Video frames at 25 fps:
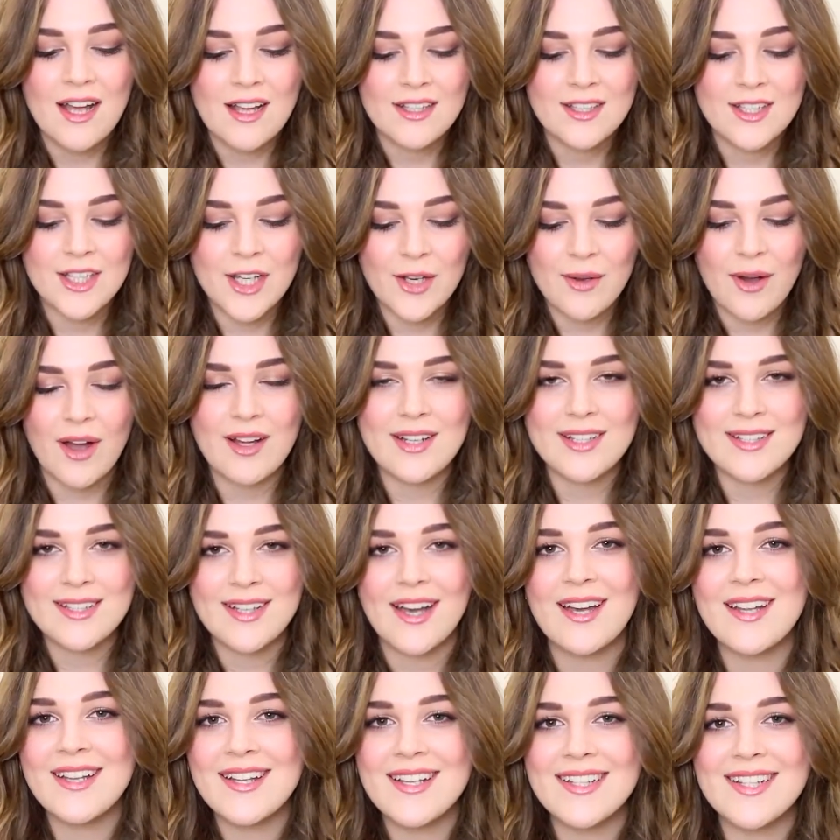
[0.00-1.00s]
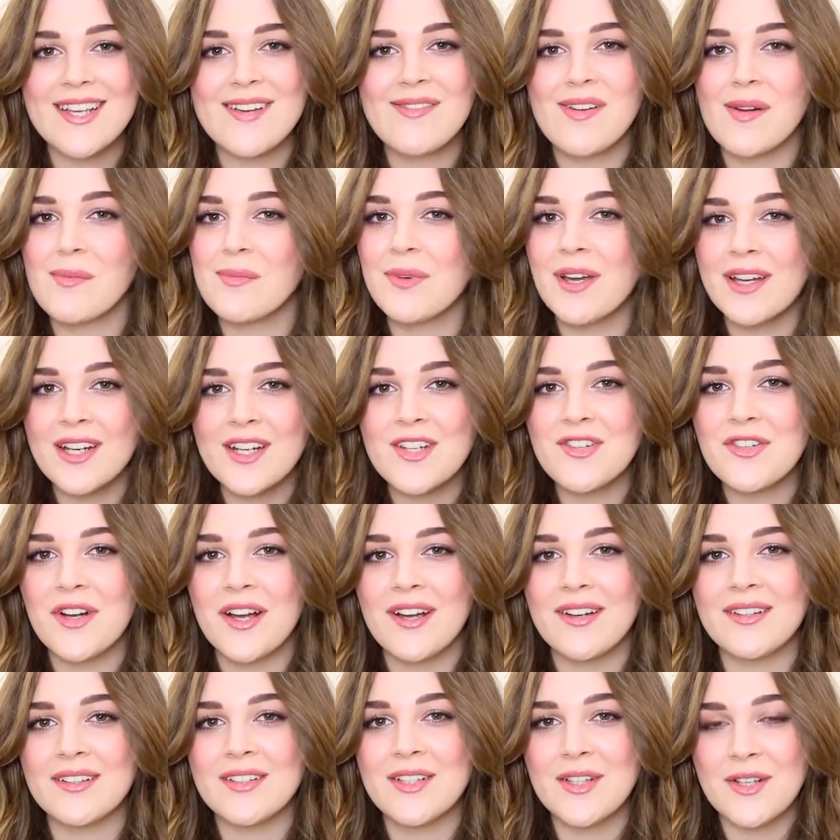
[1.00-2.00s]
So I decided if I'm going to
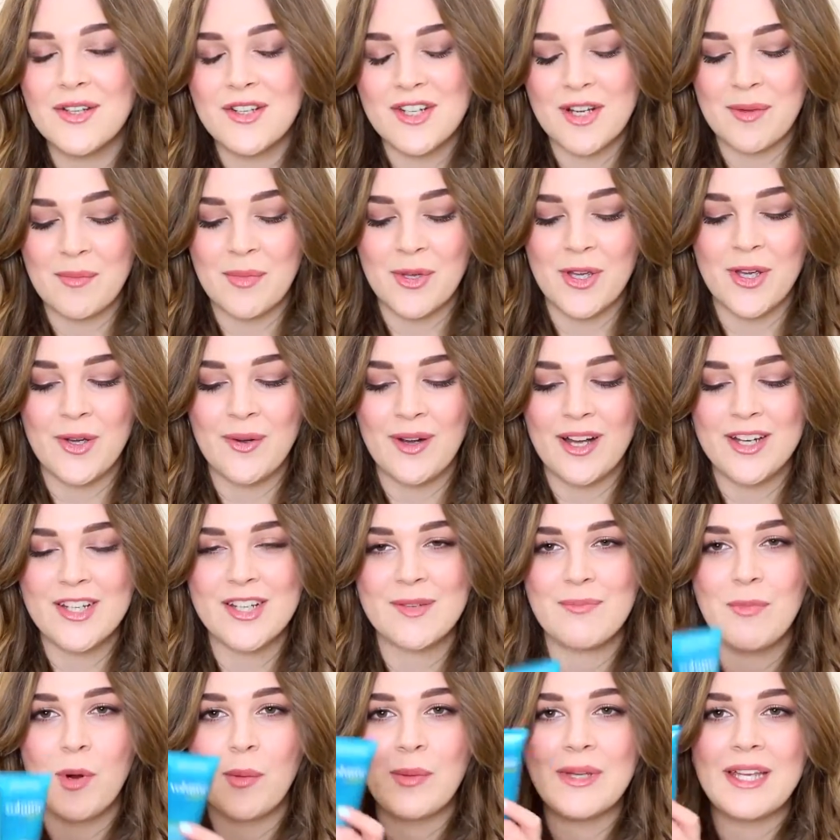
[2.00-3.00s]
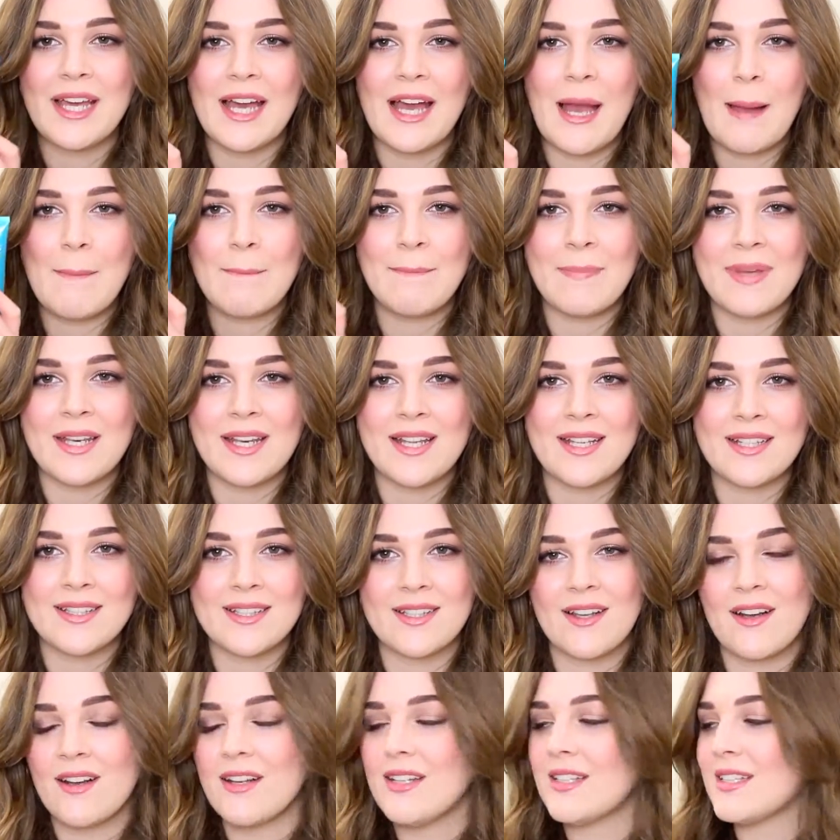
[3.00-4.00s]
try out a new shampoo, I should probably get a mini
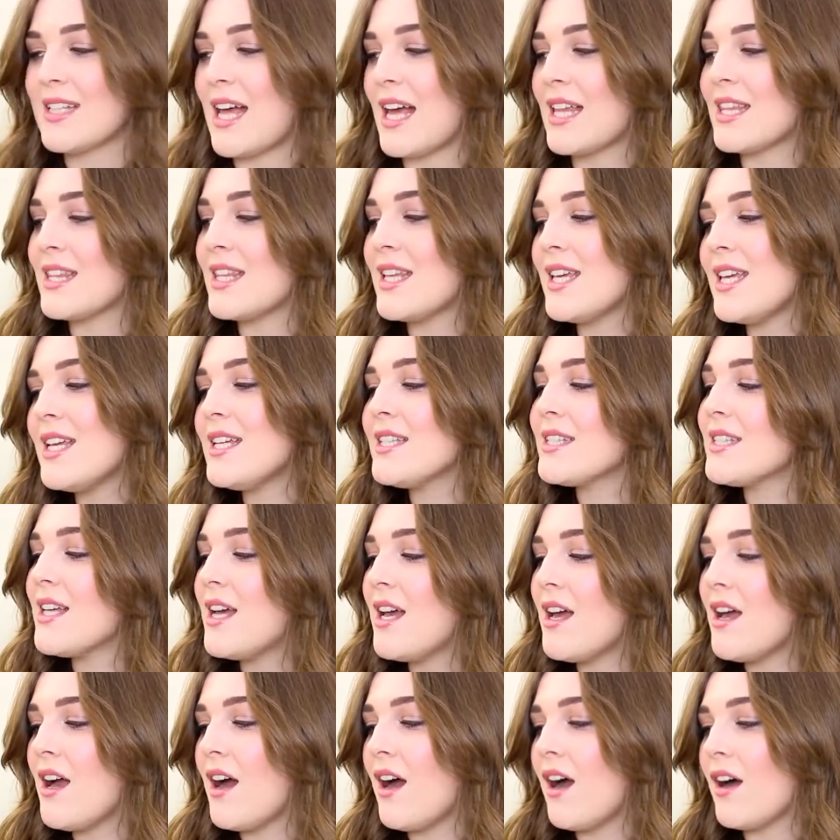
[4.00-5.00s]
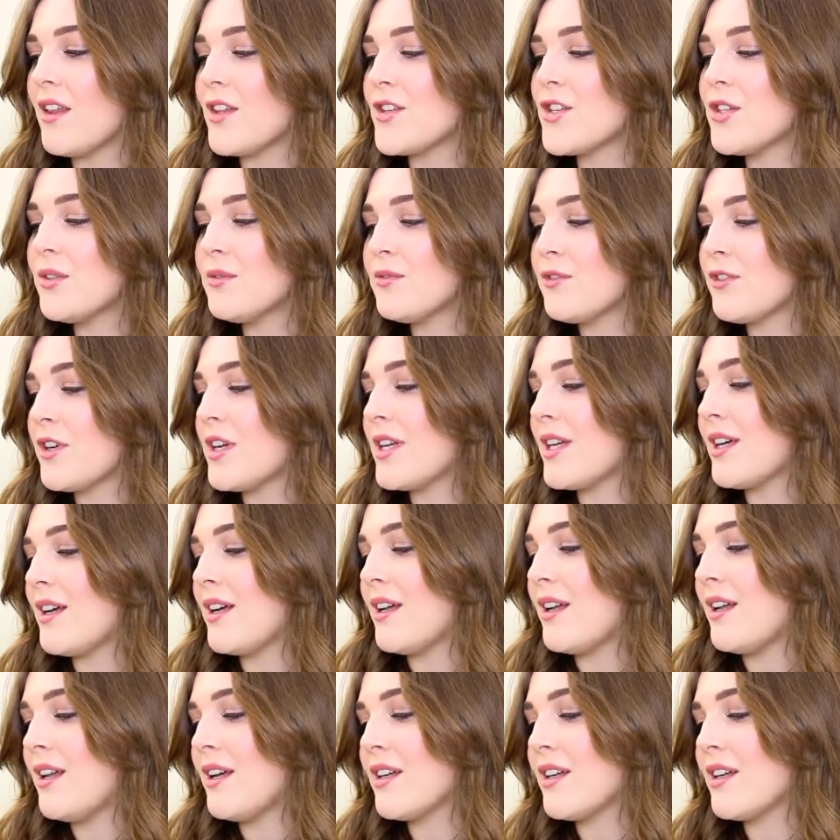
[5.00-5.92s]
size, and these are the Frieda